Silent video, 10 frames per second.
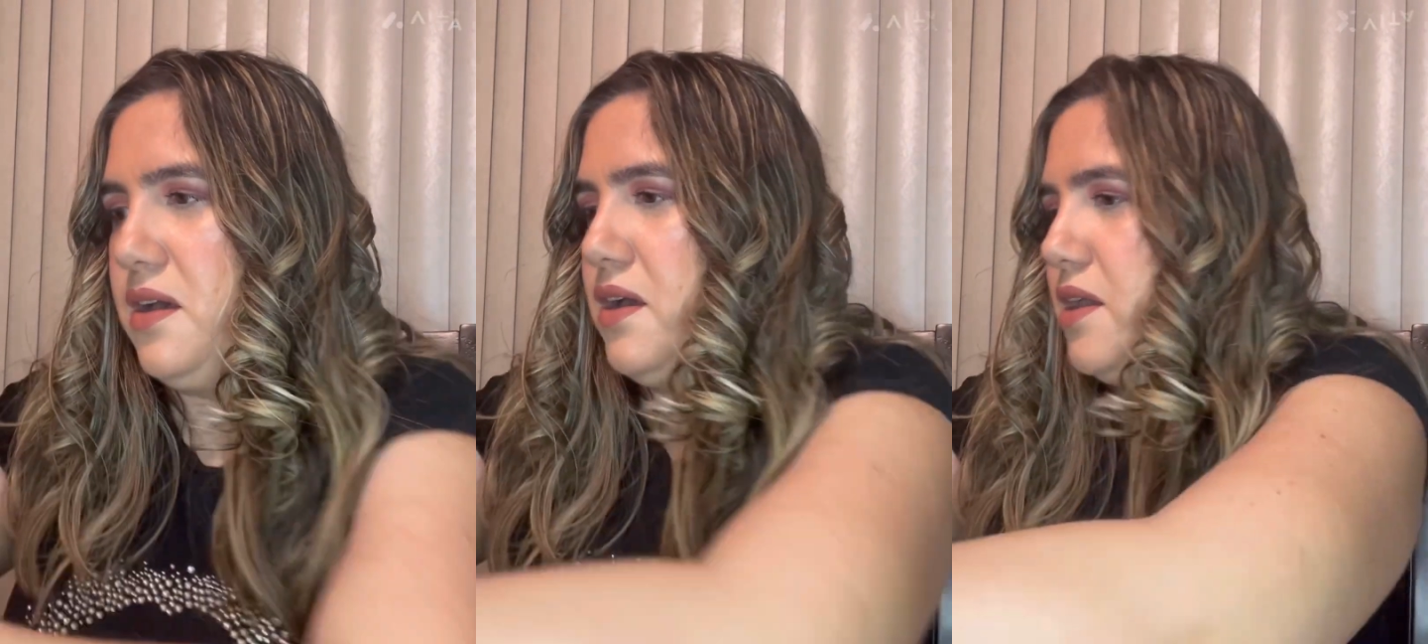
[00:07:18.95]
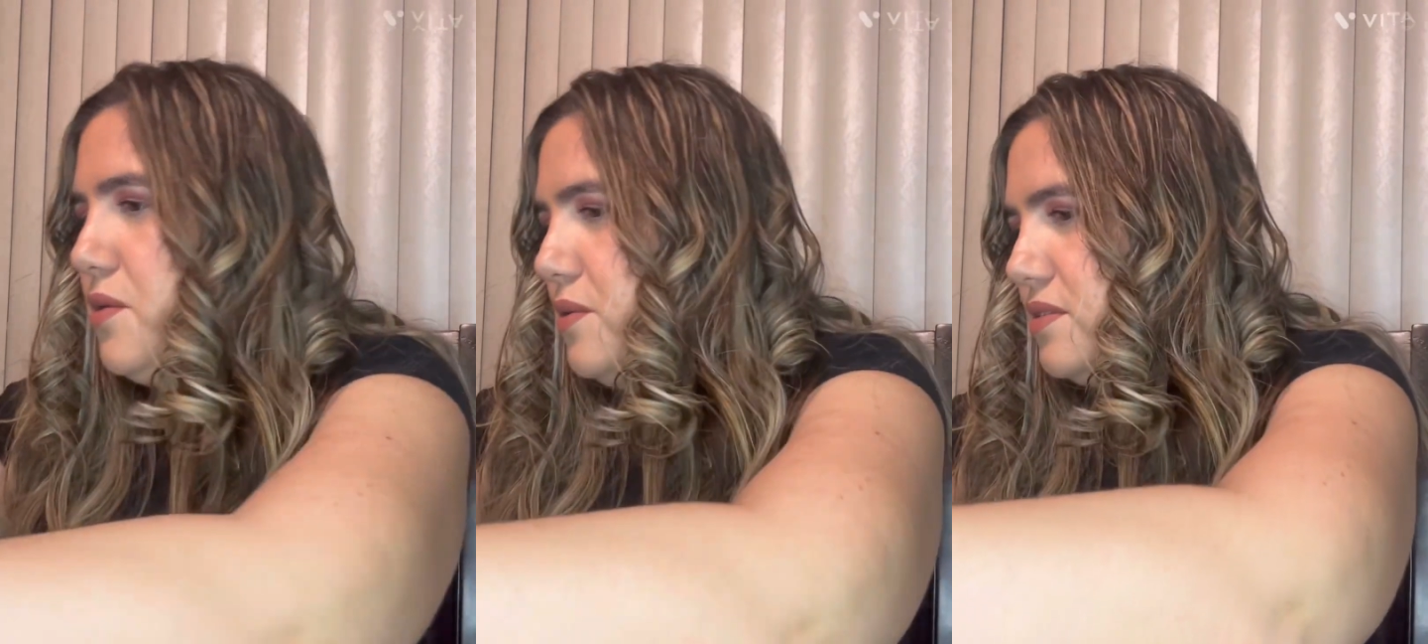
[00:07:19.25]
I
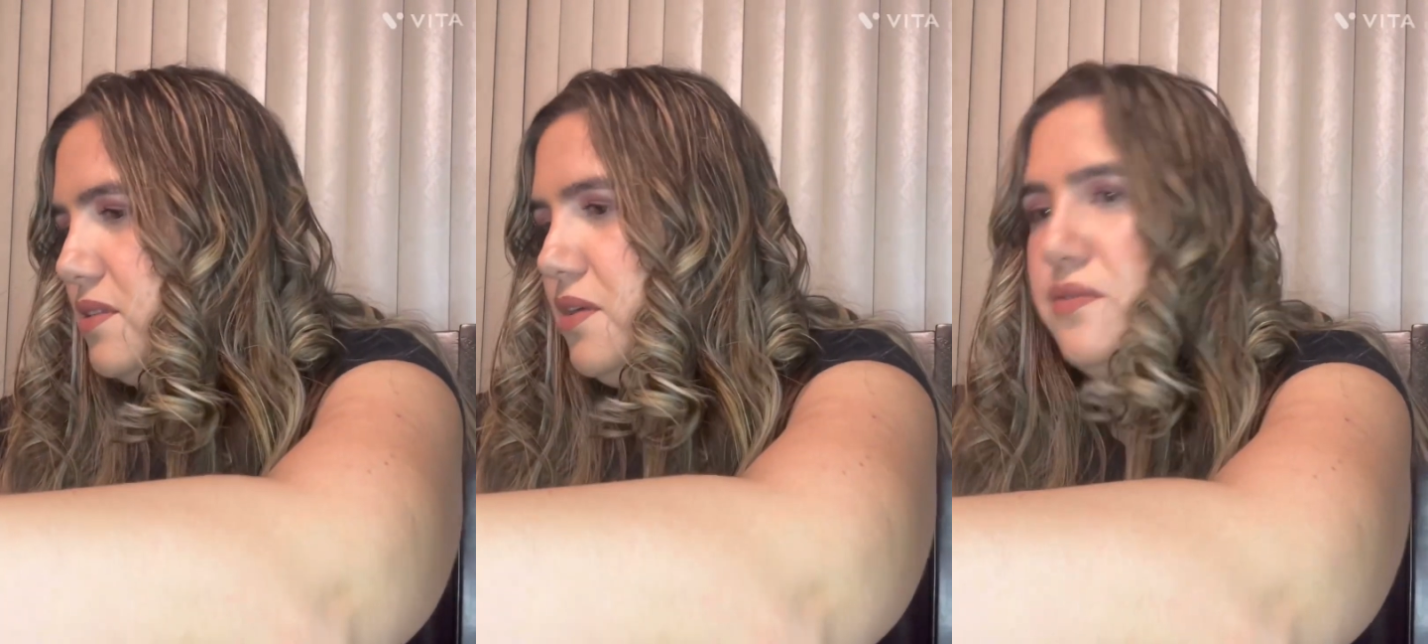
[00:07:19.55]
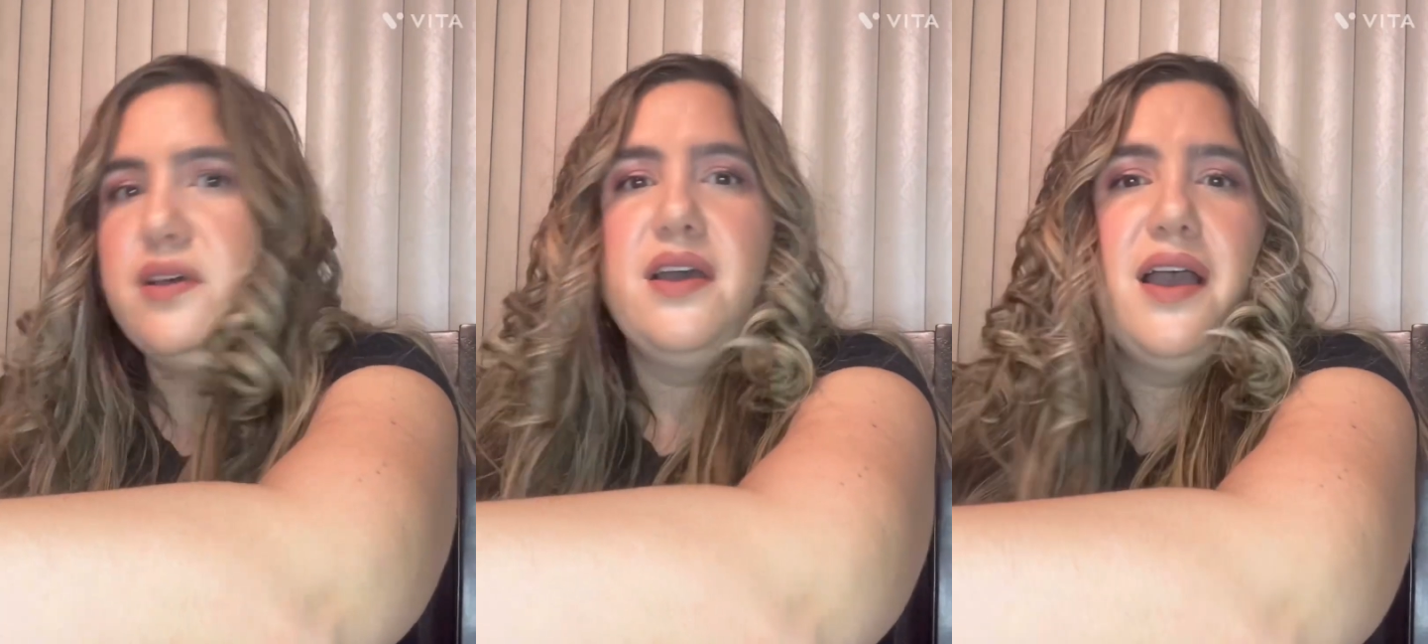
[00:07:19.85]
always love
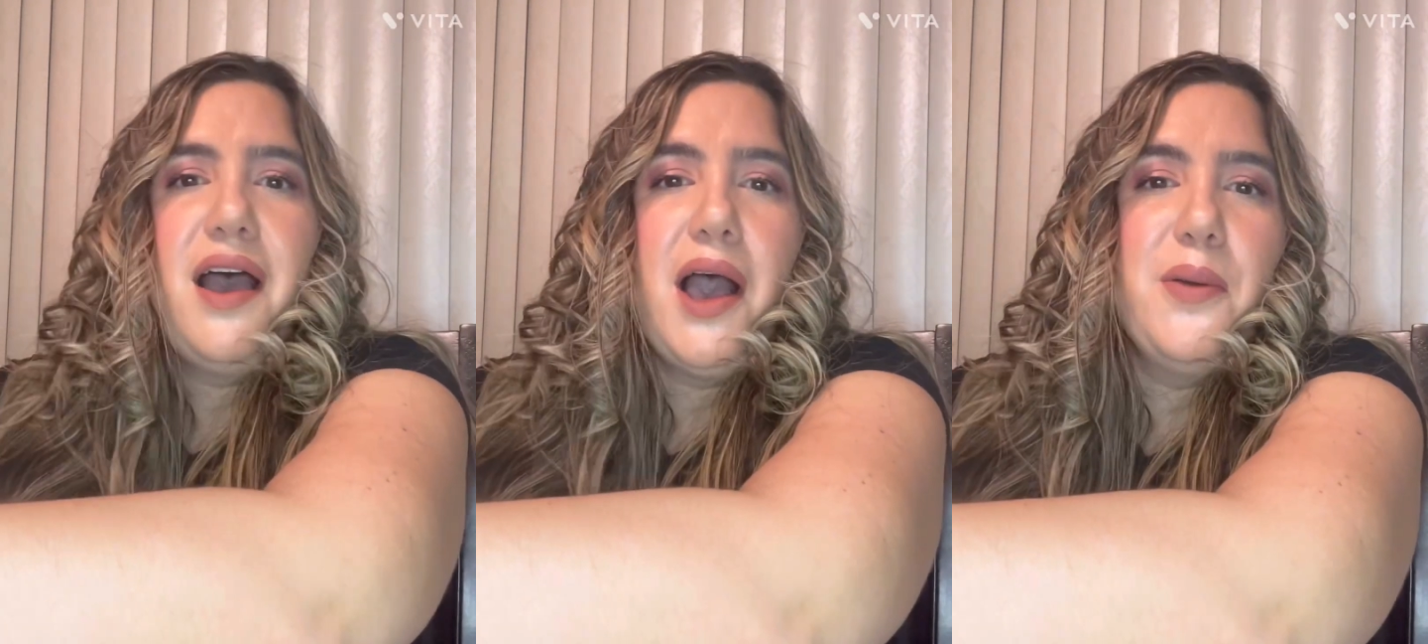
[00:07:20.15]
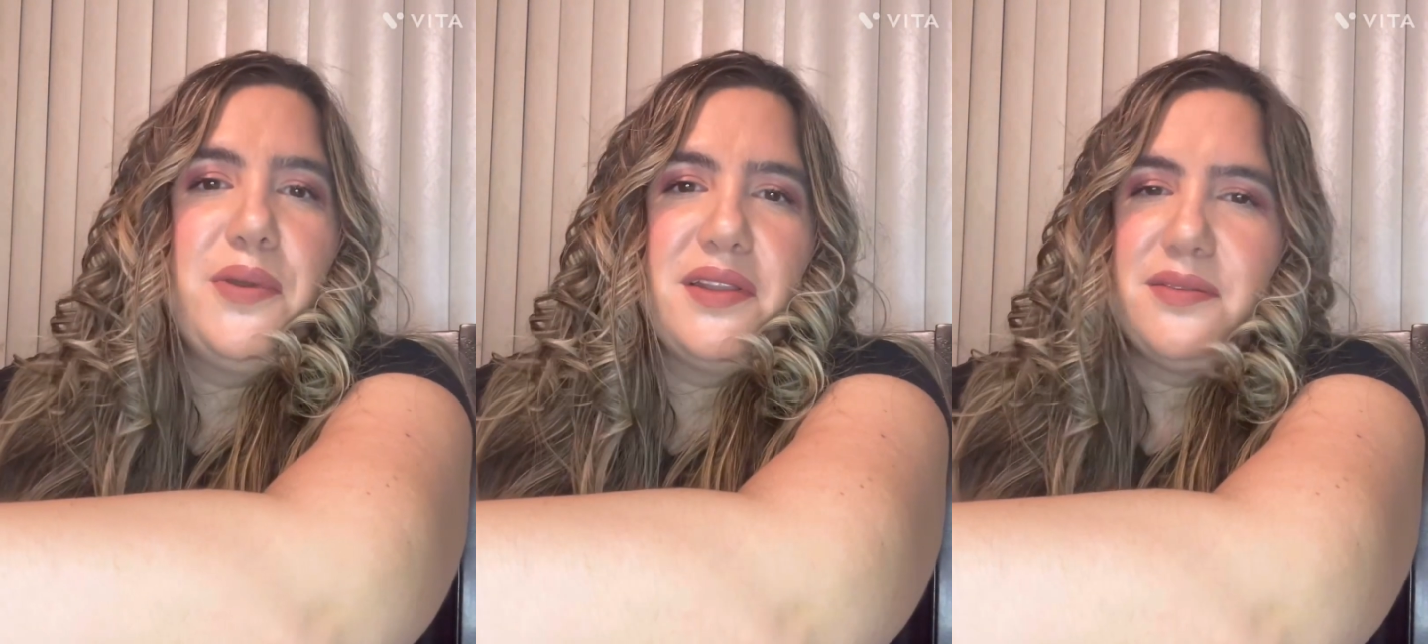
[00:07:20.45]

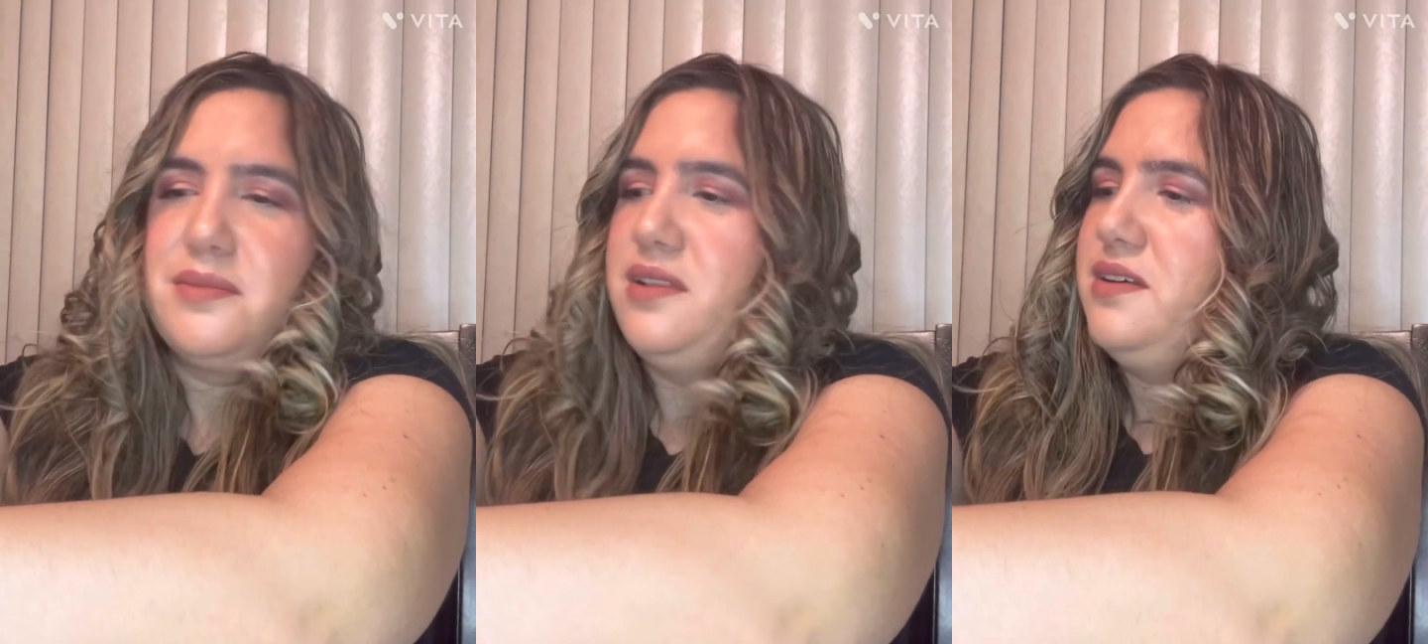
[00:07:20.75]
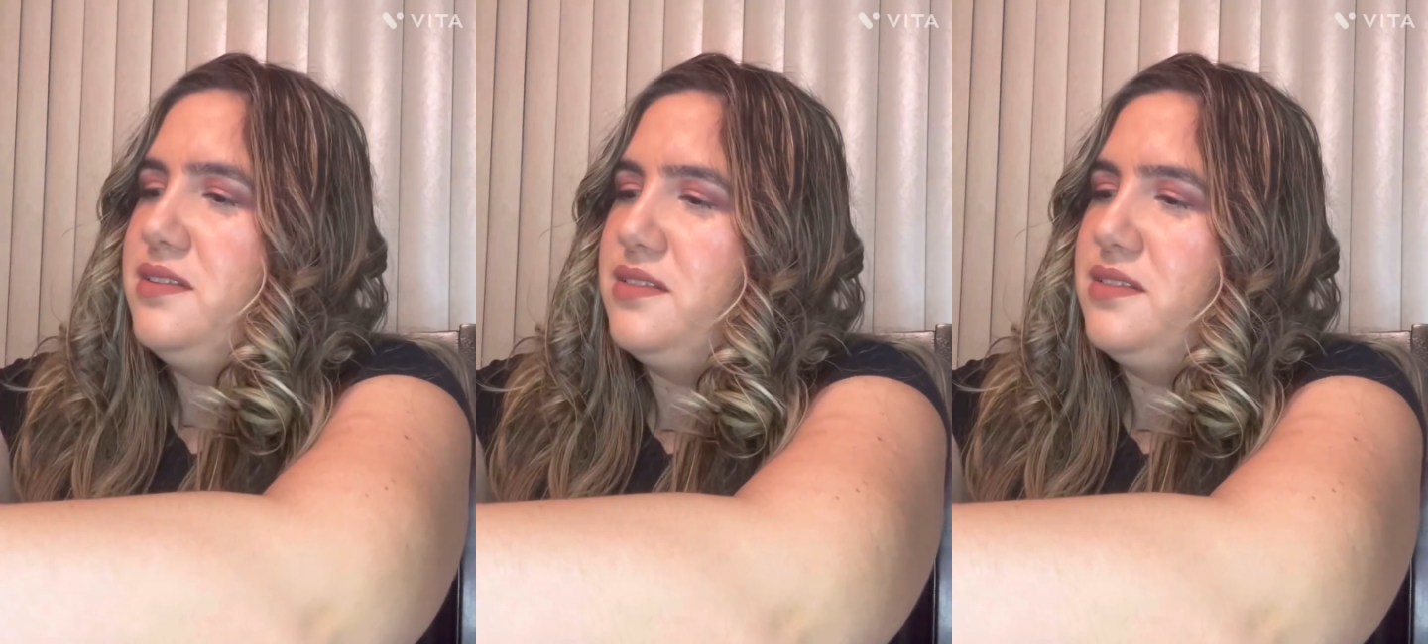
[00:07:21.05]
having lip gloss.